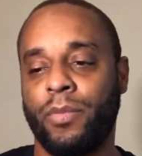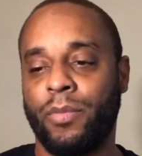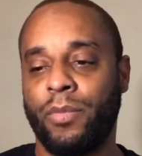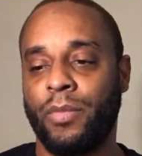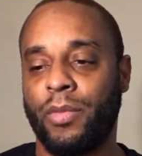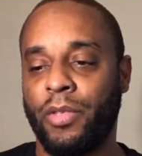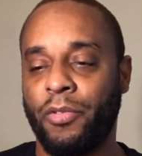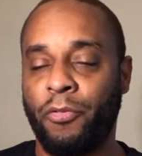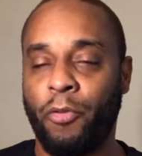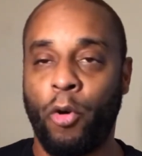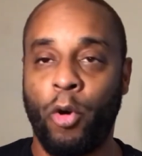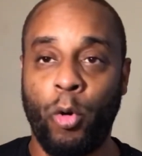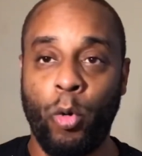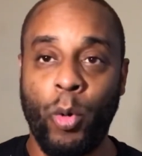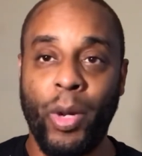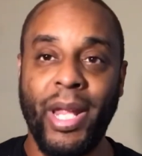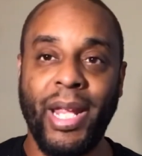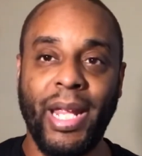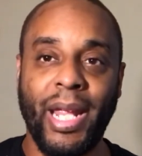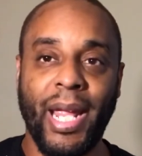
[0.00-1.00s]
for who
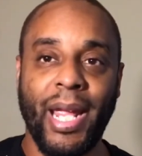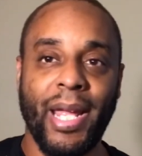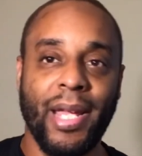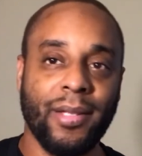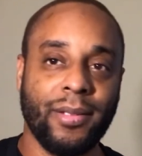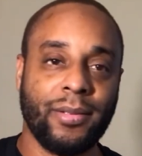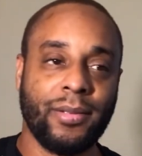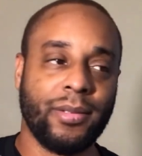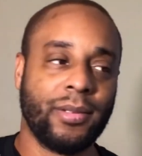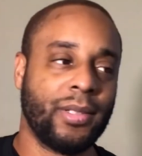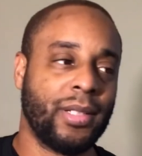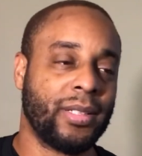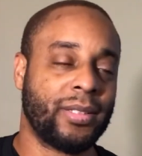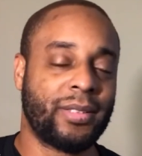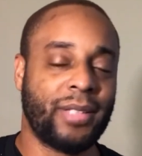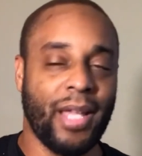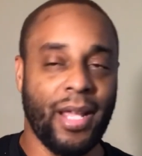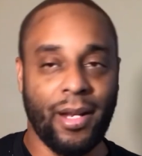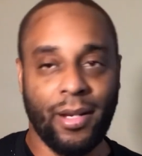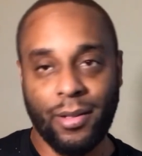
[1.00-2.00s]
he is
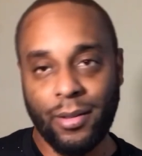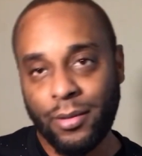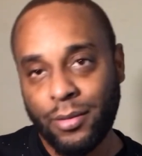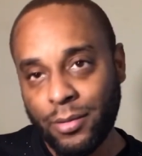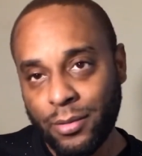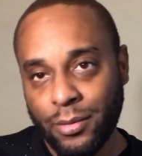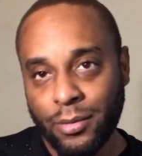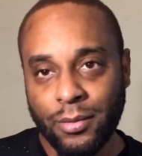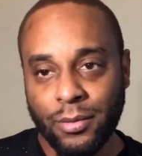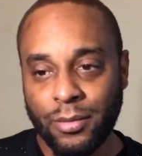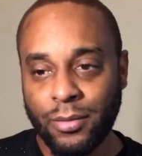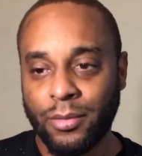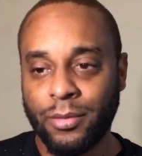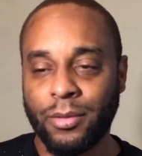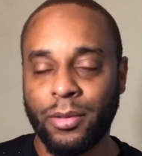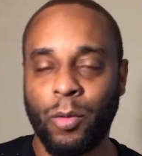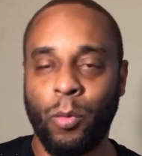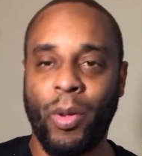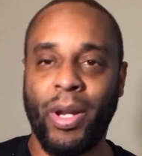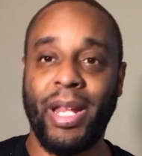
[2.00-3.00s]
instead of
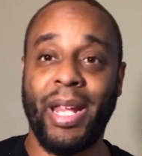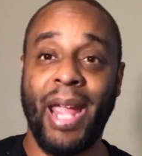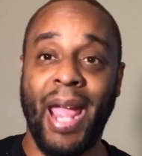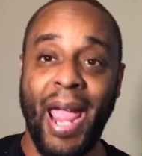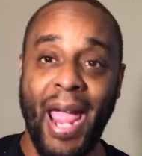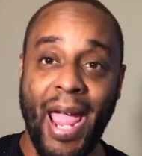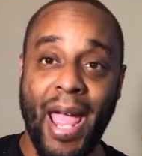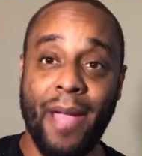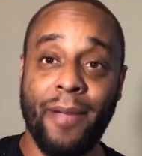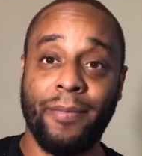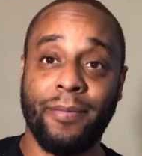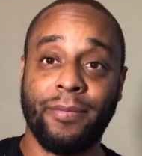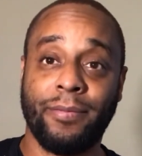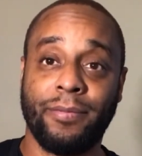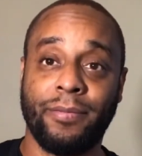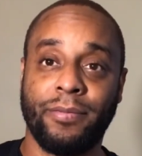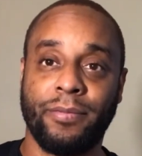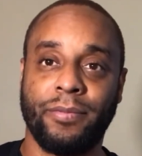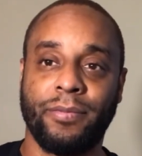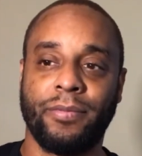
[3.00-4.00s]
what he have.
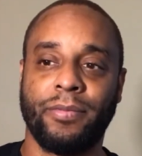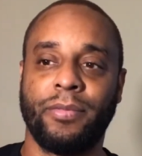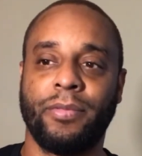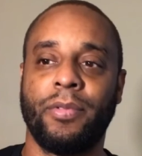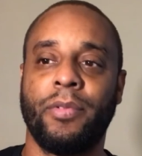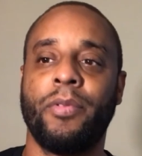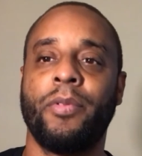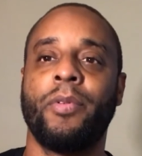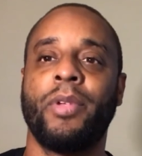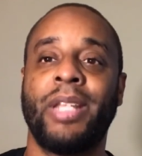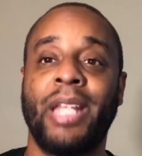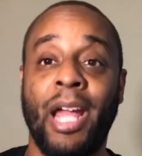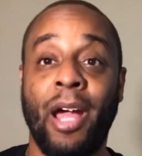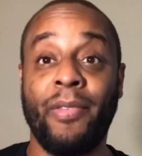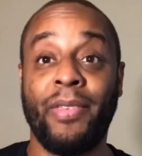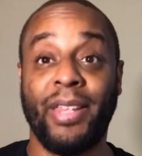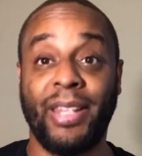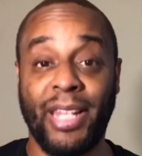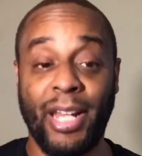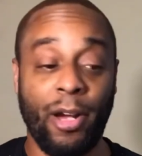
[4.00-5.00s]
Now
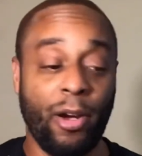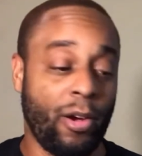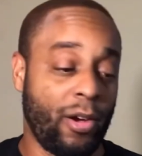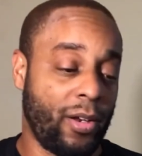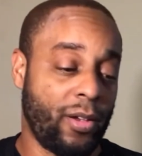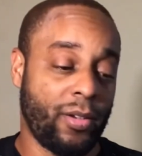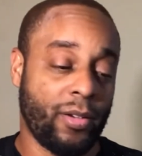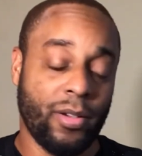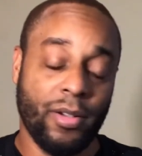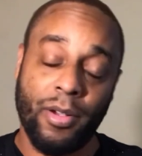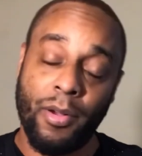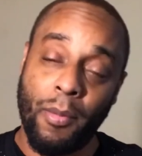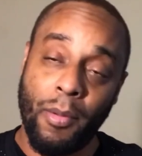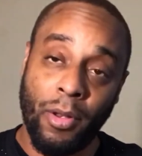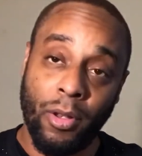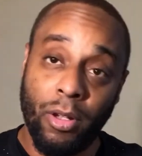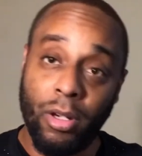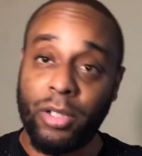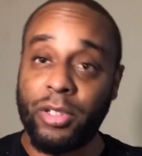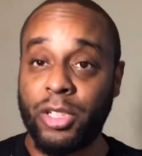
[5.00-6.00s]
that their
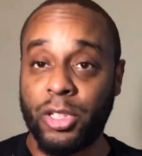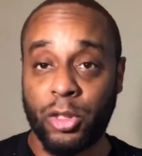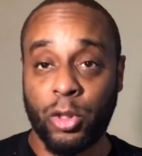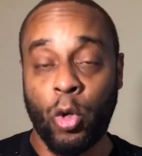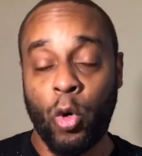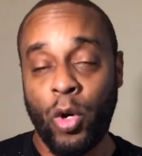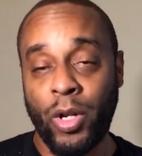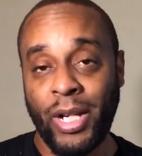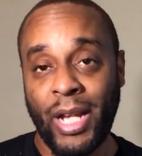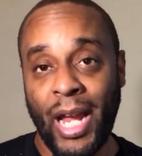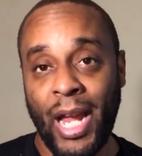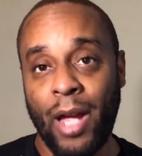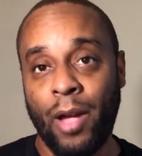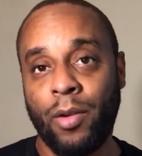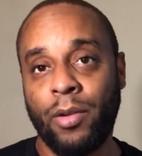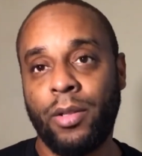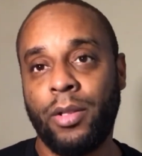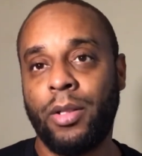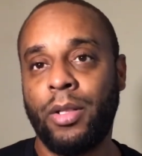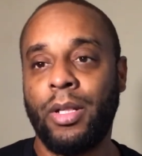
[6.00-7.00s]
looks is going down,
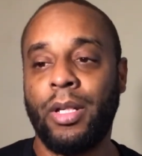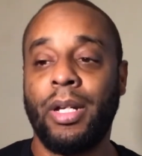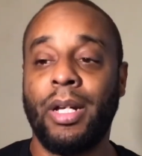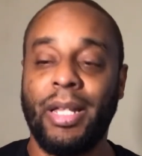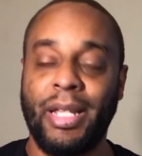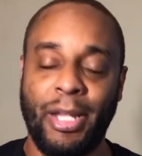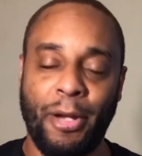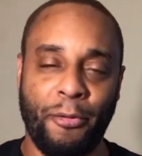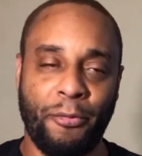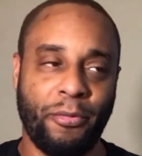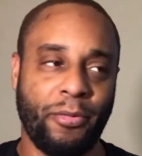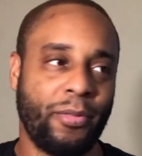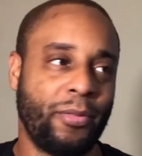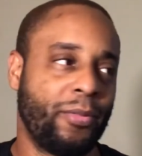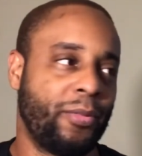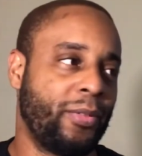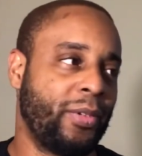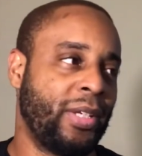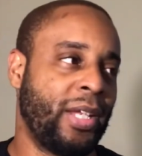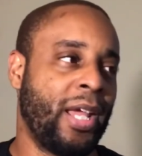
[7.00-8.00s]
their
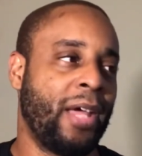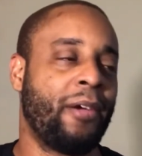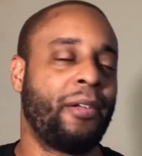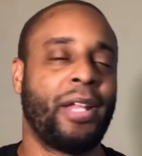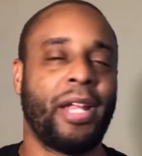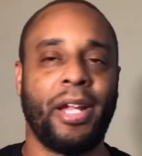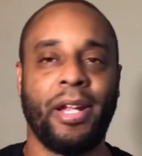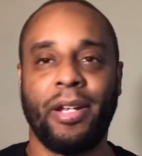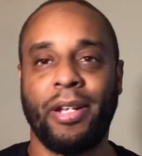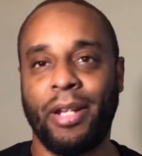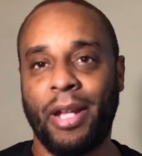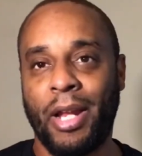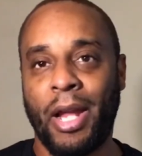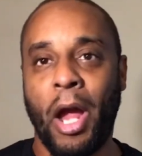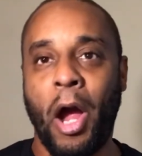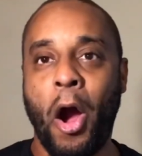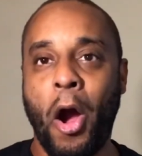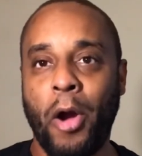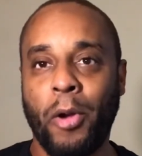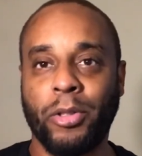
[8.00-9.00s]

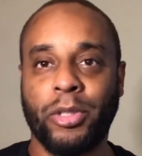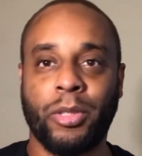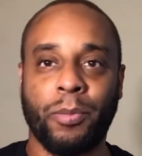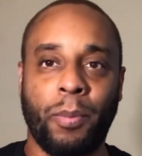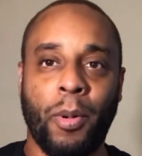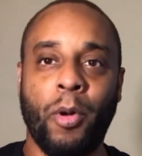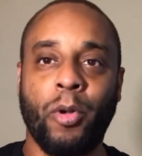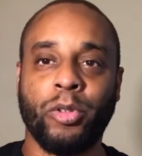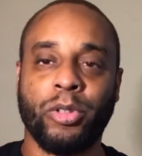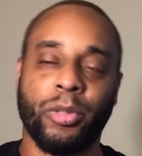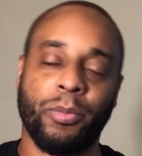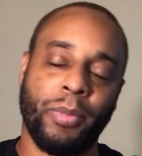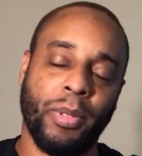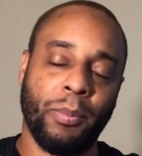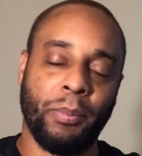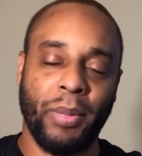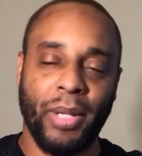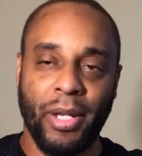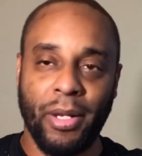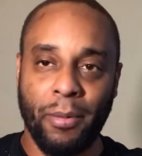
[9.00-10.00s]
heart supposedly
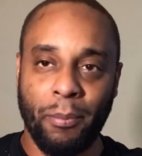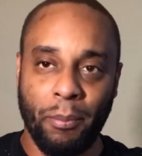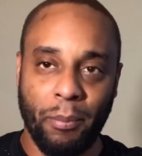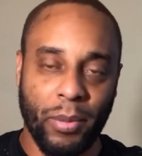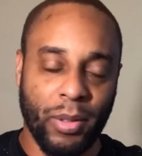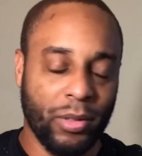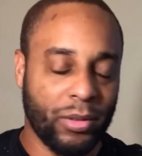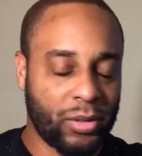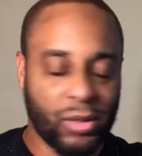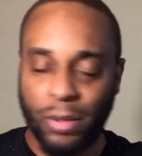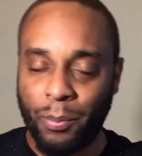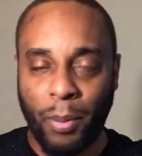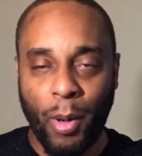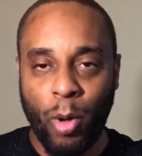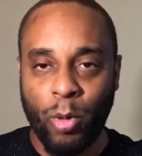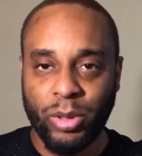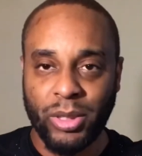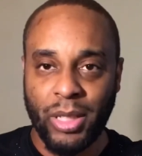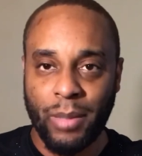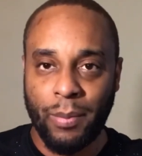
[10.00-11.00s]

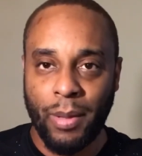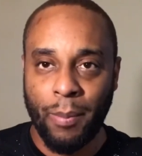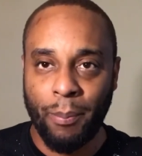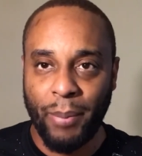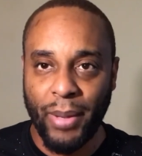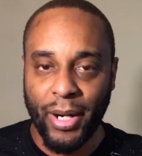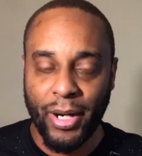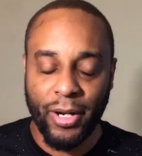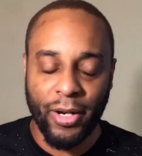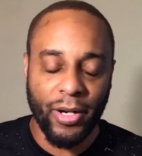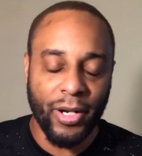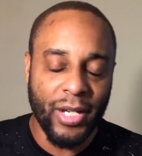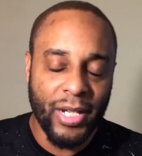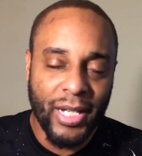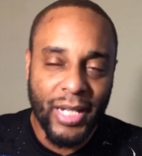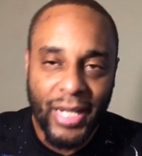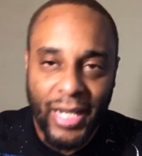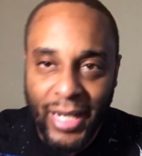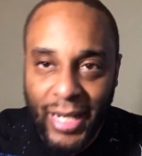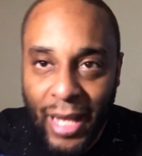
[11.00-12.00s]
be bigger.
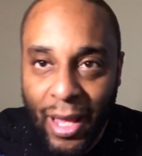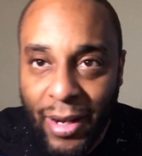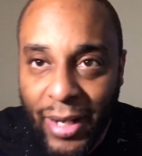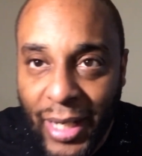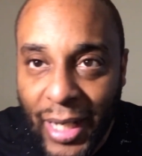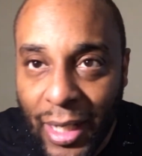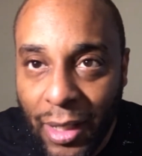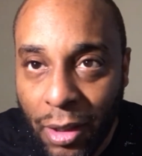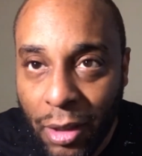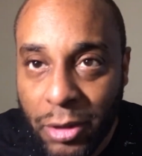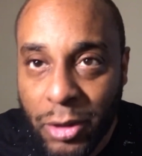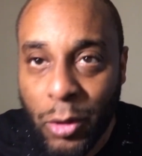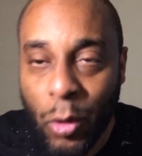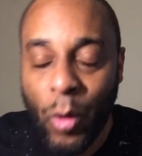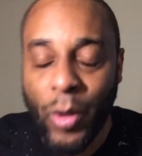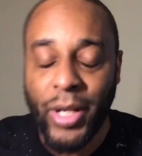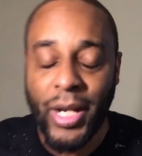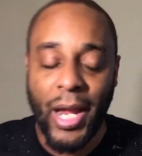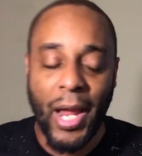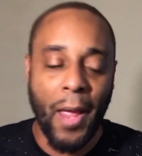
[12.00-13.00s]
Now that their looks going
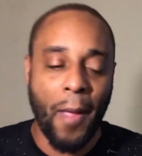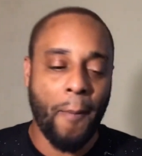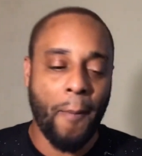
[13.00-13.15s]
down.